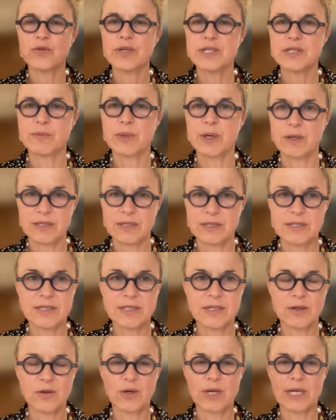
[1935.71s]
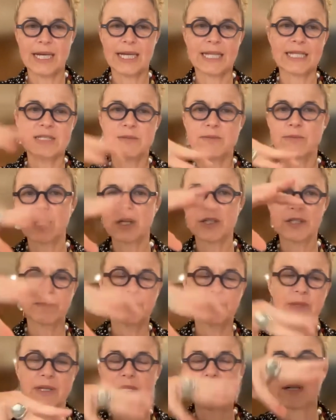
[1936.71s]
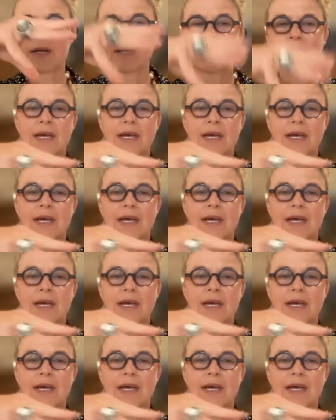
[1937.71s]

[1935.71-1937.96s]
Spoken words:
response, against multiple